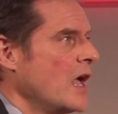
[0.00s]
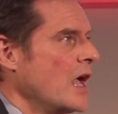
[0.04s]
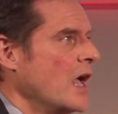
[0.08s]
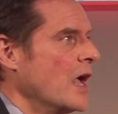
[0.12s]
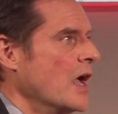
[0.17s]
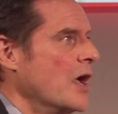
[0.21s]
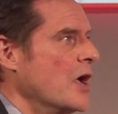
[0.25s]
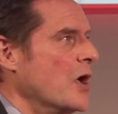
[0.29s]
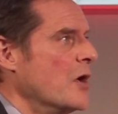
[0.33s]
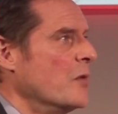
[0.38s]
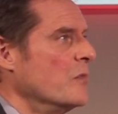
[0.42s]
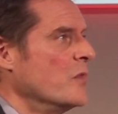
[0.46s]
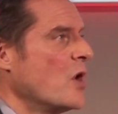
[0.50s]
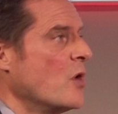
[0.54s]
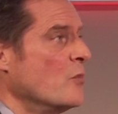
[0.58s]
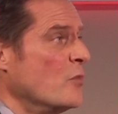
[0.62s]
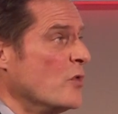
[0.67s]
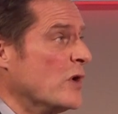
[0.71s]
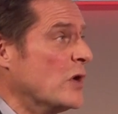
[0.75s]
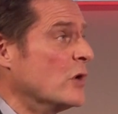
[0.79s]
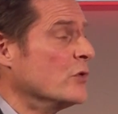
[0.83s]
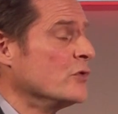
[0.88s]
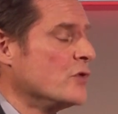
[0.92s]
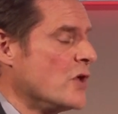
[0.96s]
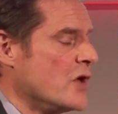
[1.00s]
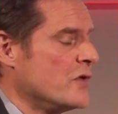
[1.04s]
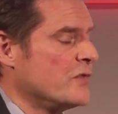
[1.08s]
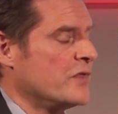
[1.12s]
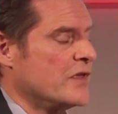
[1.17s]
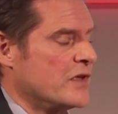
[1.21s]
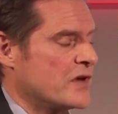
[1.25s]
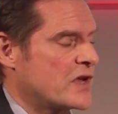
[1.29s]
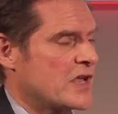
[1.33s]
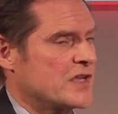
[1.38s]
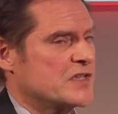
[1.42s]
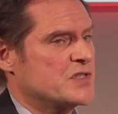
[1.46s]
And we all know
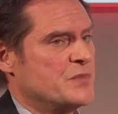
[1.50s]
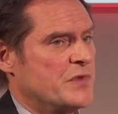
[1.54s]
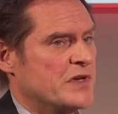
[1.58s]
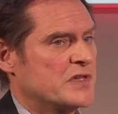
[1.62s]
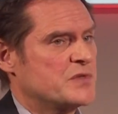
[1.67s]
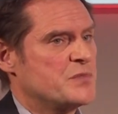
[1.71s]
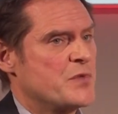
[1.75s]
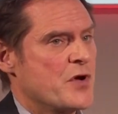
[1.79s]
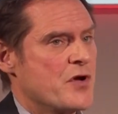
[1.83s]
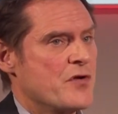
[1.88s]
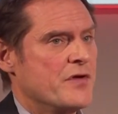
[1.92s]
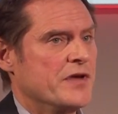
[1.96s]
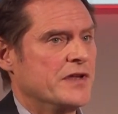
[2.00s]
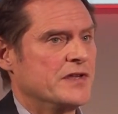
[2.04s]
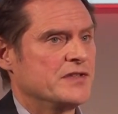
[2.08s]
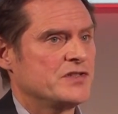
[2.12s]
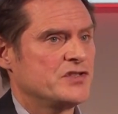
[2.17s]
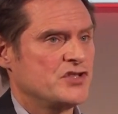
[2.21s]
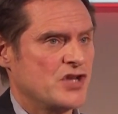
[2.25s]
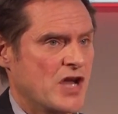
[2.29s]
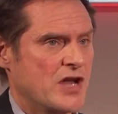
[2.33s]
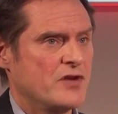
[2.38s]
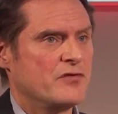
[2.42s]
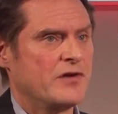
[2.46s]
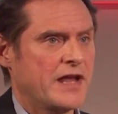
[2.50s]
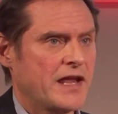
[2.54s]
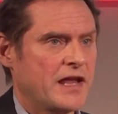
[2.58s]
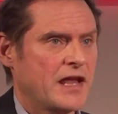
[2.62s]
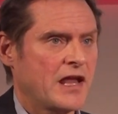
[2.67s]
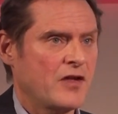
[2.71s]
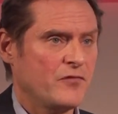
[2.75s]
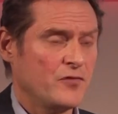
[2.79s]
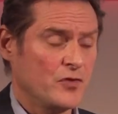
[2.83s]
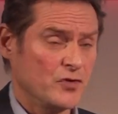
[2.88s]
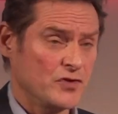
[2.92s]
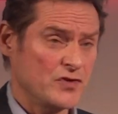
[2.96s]
that customer experience
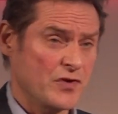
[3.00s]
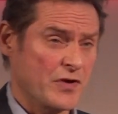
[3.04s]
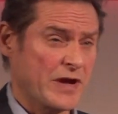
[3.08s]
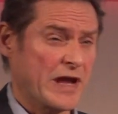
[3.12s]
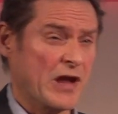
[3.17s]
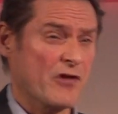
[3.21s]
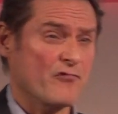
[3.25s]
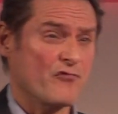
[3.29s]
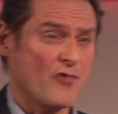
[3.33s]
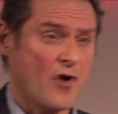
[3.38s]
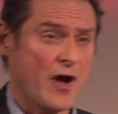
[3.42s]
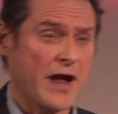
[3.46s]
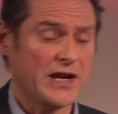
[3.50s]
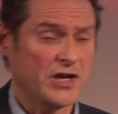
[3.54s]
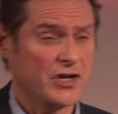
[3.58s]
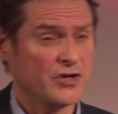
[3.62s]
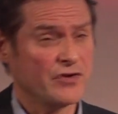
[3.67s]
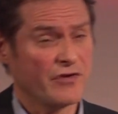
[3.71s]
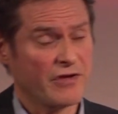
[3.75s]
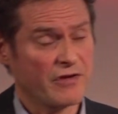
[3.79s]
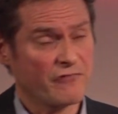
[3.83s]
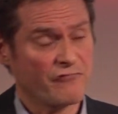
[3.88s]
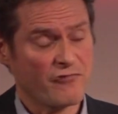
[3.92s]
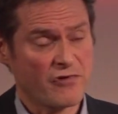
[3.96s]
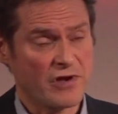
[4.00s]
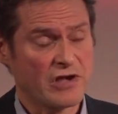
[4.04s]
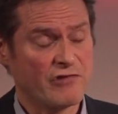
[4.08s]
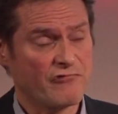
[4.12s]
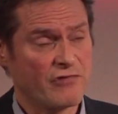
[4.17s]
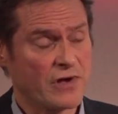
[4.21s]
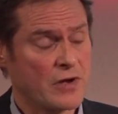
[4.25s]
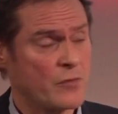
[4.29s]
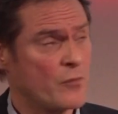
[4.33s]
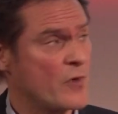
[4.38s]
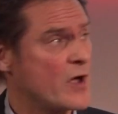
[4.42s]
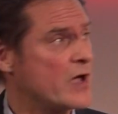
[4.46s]
generally, if you're doing it right and you're doing it really,
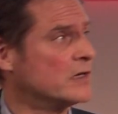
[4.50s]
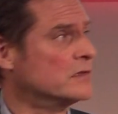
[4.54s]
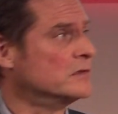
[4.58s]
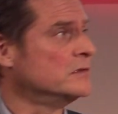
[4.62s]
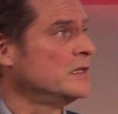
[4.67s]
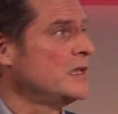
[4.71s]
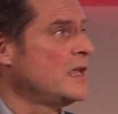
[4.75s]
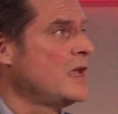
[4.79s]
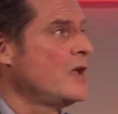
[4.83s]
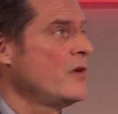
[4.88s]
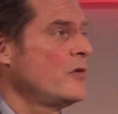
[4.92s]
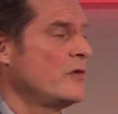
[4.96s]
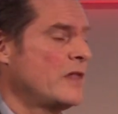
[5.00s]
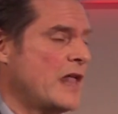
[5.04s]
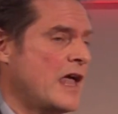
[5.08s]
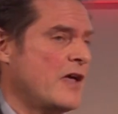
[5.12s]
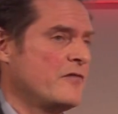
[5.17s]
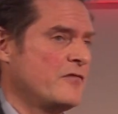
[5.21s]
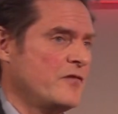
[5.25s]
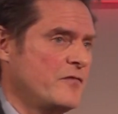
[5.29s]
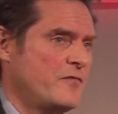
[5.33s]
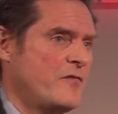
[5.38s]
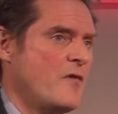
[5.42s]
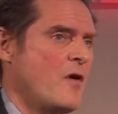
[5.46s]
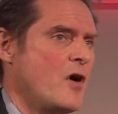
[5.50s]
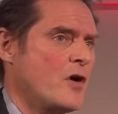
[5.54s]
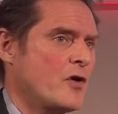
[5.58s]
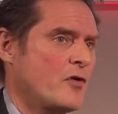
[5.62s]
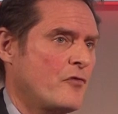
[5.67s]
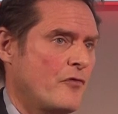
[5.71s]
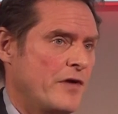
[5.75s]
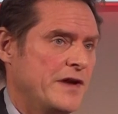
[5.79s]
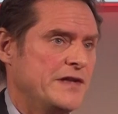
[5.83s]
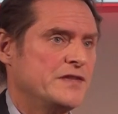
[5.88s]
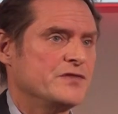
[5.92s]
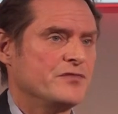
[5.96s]
really well, will have a far
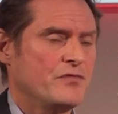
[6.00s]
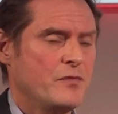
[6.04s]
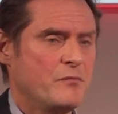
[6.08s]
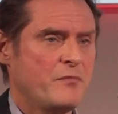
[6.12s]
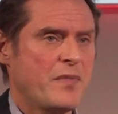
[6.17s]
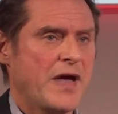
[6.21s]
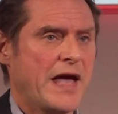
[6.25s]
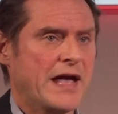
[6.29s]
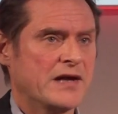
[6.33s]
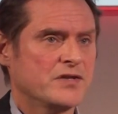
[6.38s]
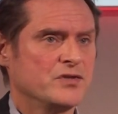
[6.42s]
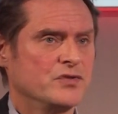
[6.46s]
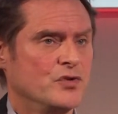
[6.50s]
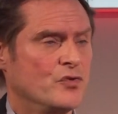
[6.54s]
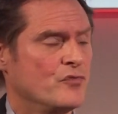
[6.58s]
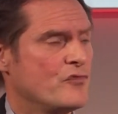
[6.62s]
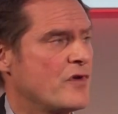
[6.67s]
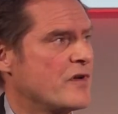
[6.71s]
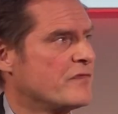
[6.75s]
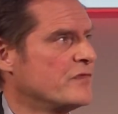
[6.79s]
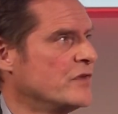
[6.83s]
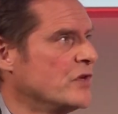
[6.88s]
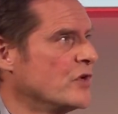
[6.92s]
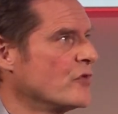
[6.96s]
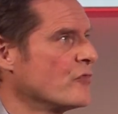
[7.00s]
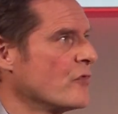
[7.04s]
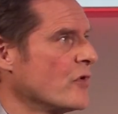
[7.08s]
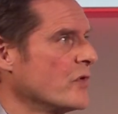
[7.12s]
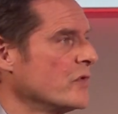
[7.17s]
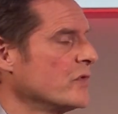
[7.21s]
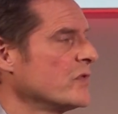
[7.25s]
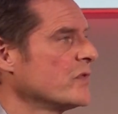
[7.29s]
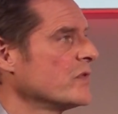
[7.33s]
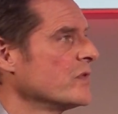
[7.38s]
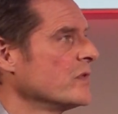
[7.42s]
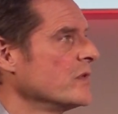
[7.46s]
greater impact on your revenue
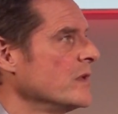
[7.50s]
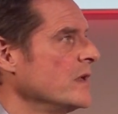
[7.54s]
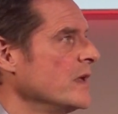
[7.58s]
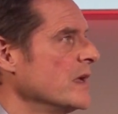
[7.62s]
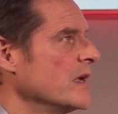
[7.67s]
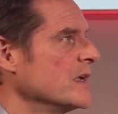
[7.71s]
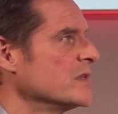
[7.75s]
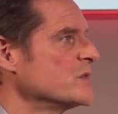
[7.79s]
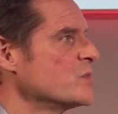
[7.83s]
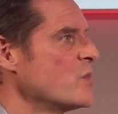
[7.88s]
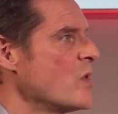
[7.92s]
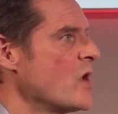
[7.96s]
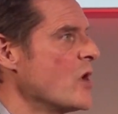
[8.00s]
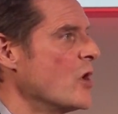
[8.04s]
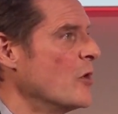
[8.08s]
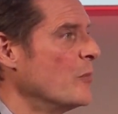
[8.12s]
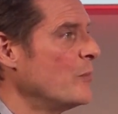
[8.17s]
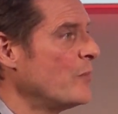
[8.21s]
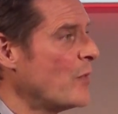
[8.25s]
growth as well.